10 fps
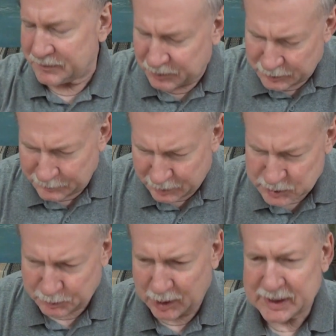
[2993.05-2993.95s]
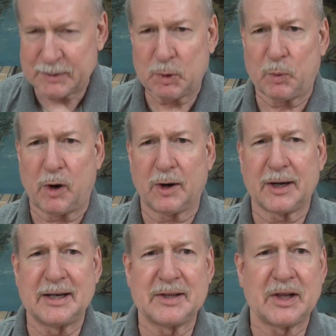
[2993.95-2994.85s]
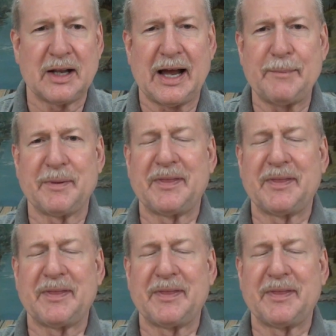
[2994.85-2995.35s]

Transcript: for the most part, they were walking in the light,